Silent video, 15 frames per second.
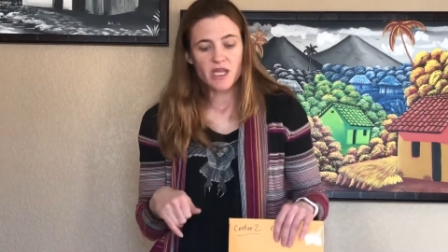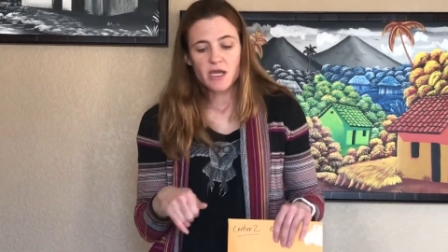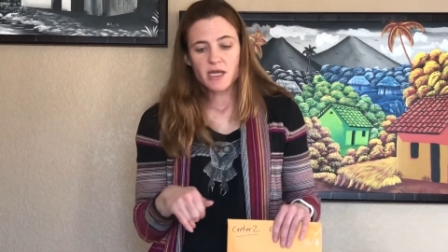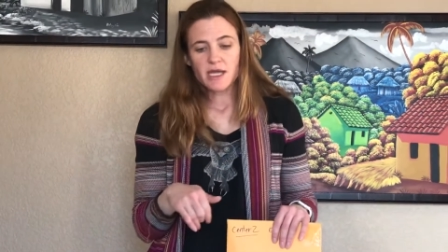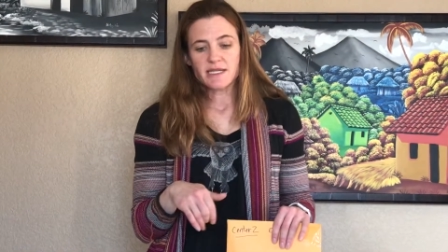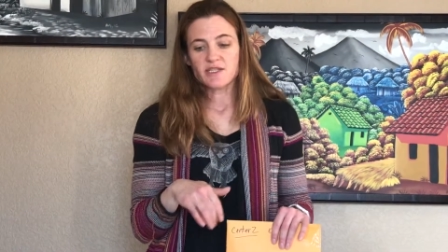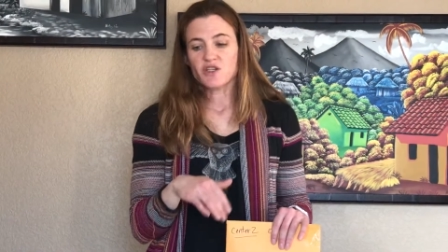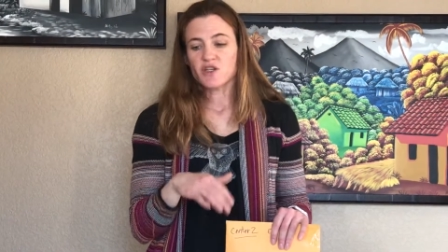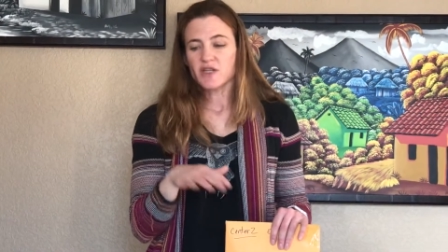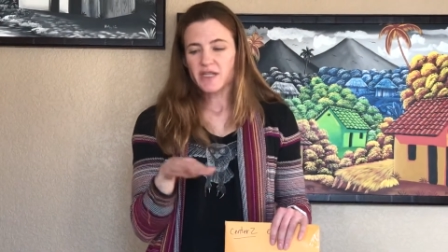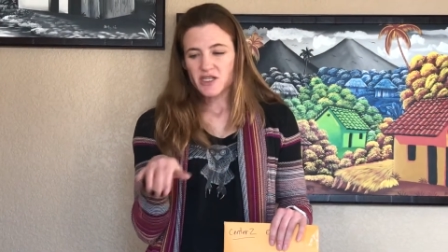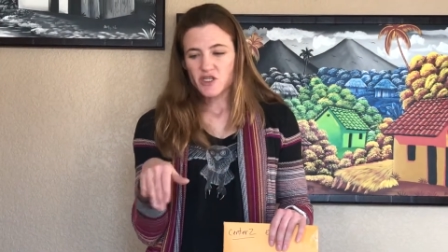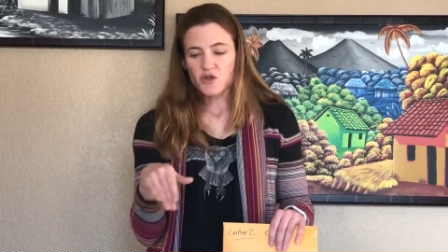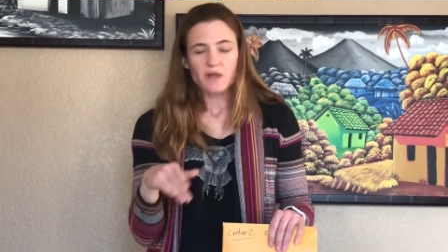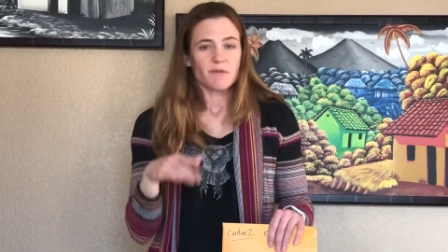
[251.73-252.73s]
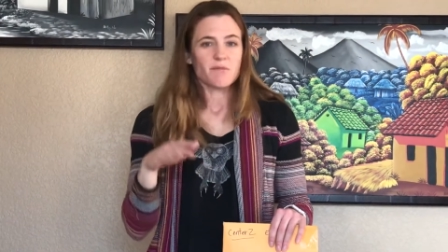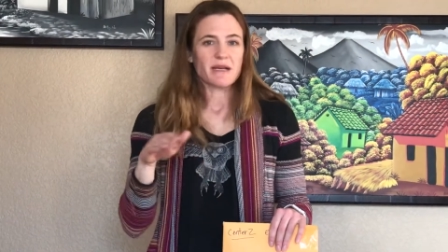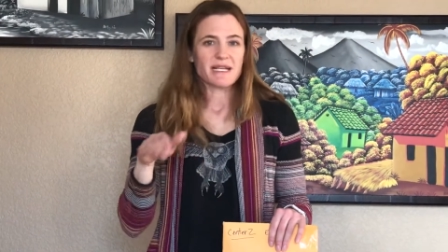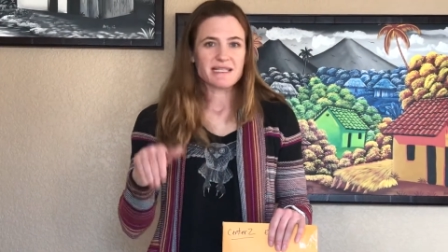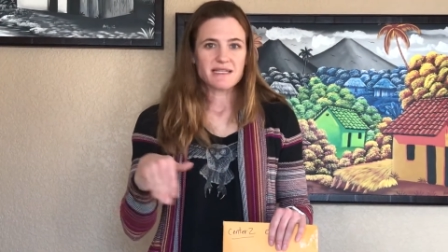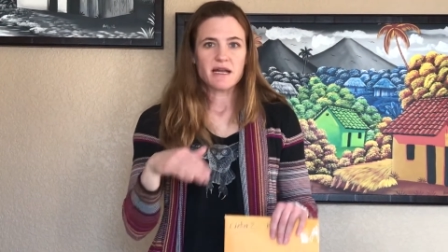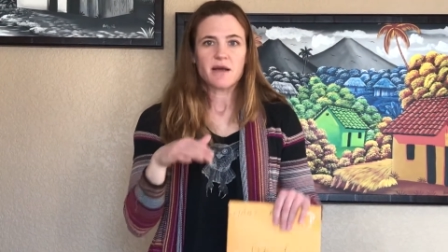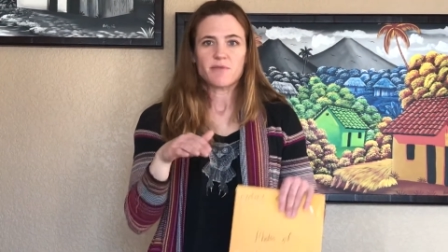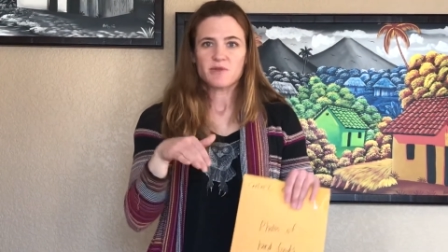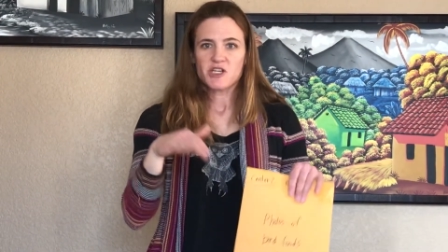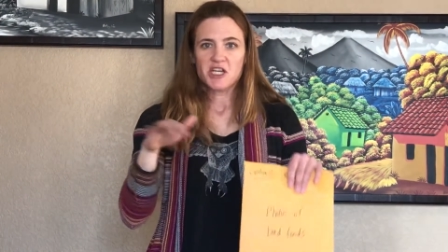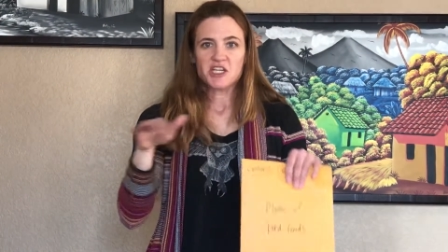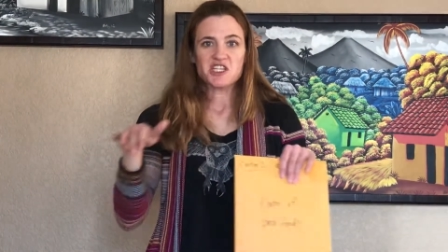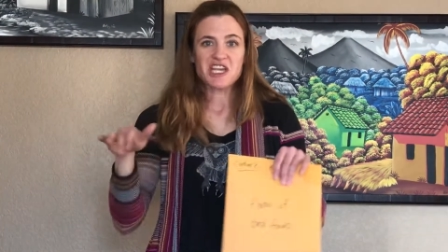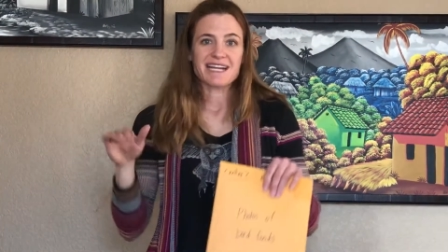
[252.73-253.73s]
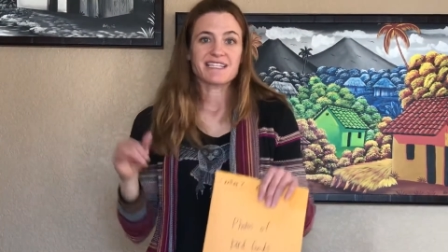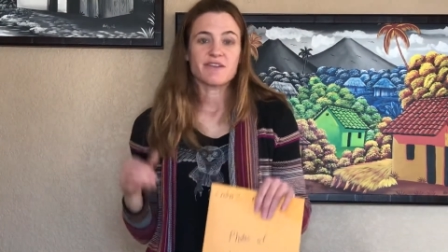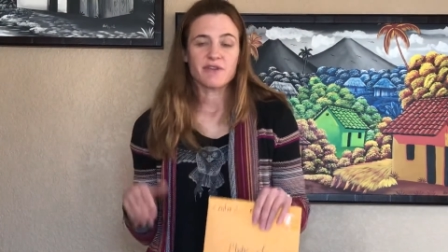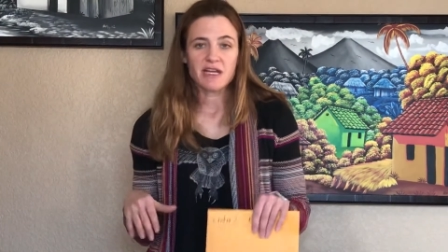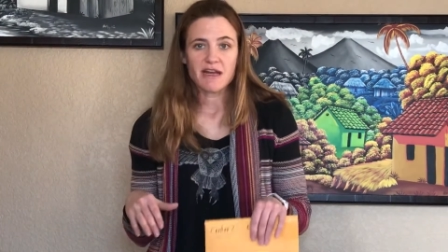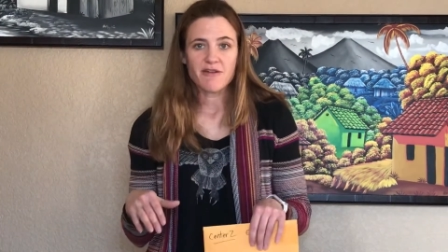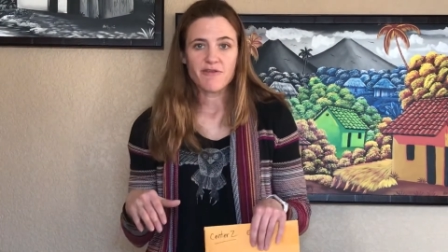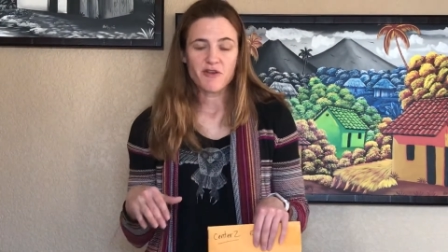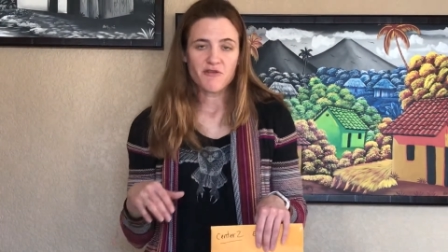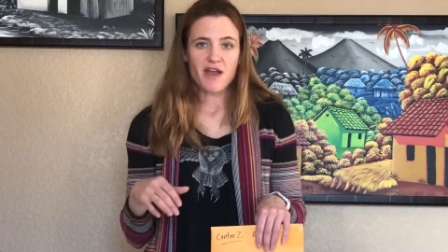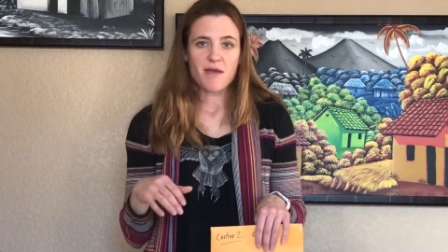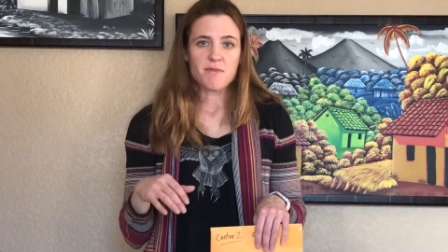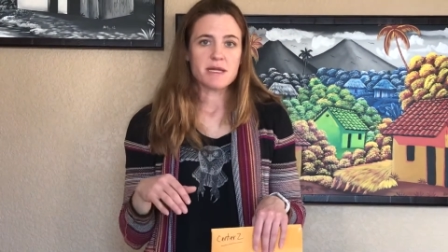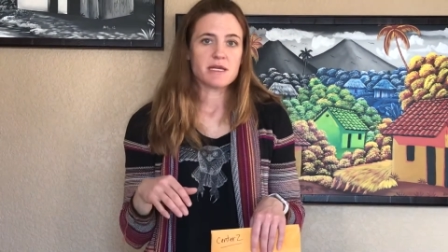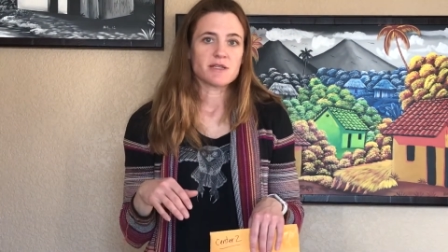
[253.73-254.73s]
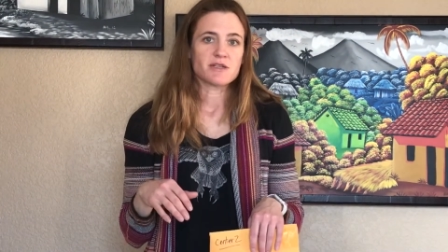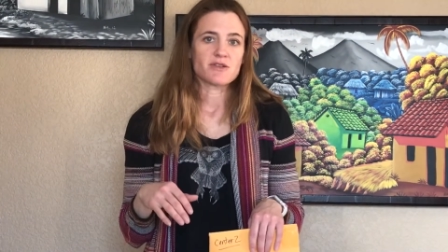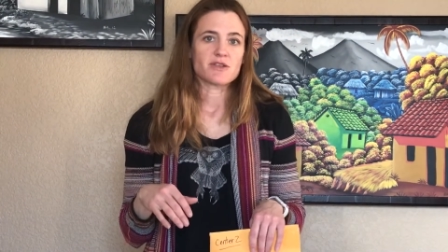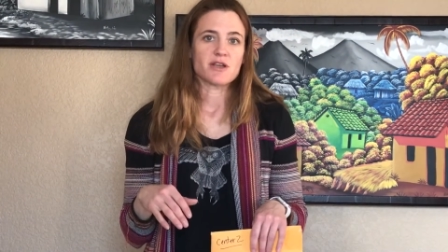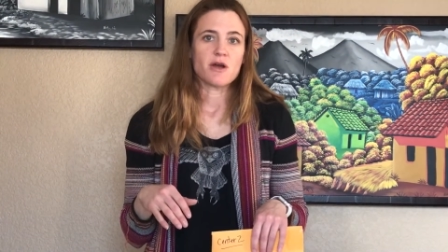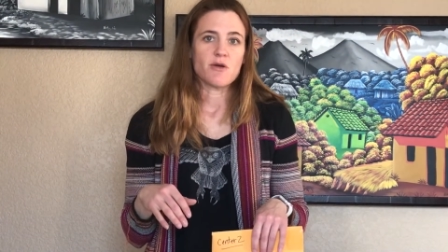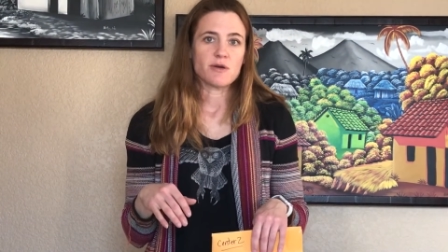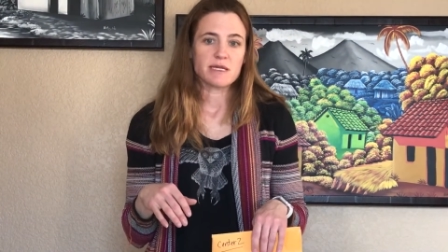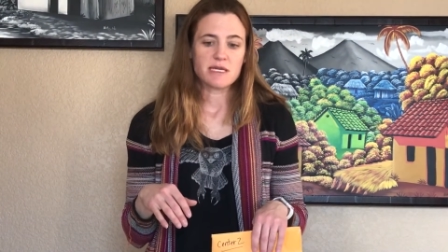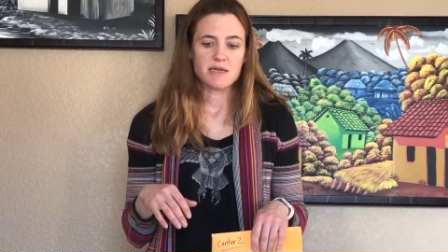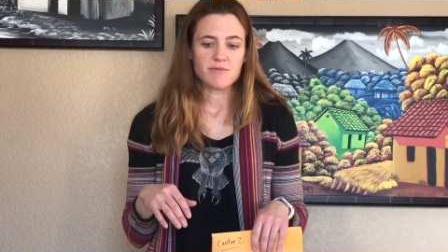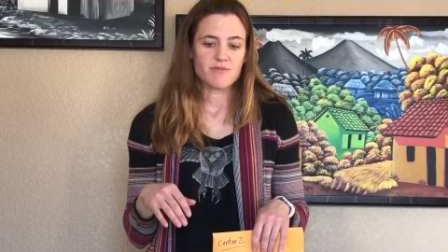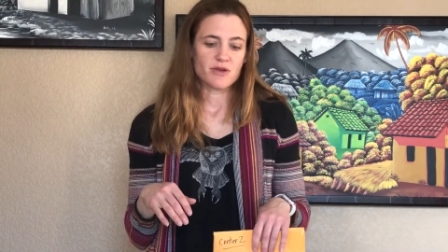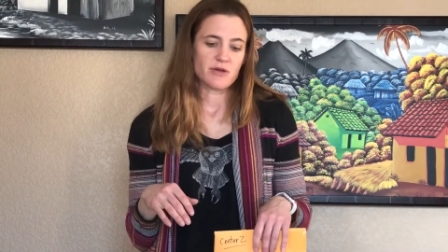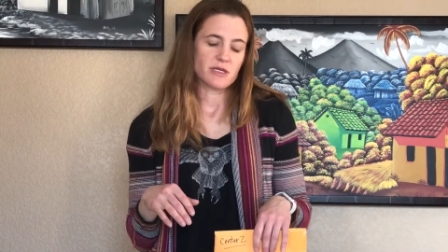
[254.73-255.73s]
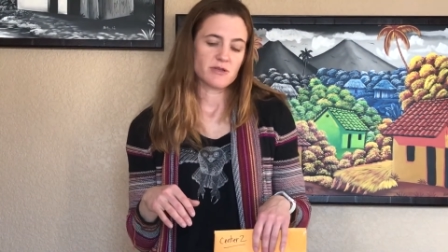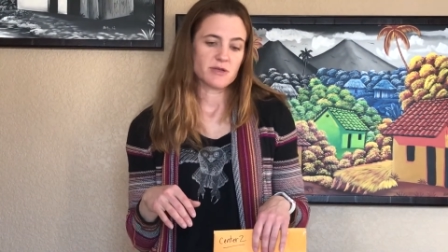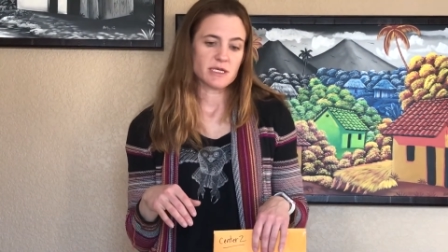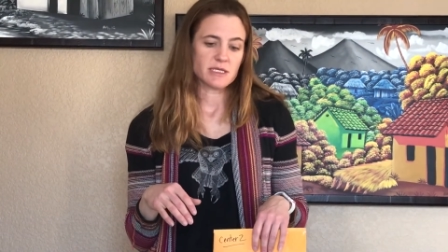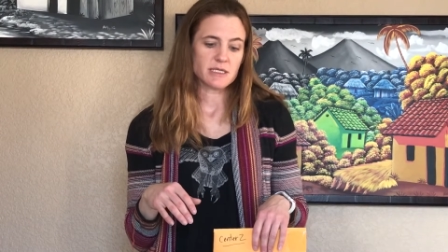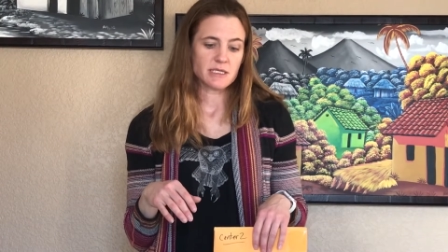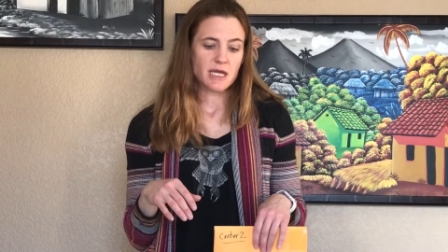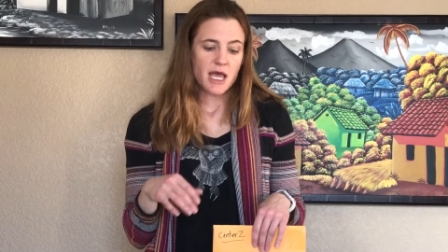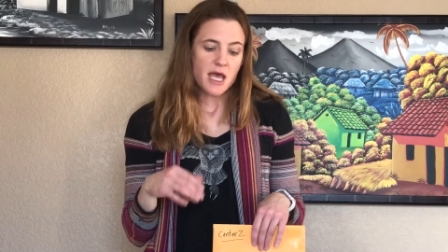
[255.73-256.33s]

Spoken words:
It's good because you can mix it up, change the activity every 5 minutes or so to keep their interest.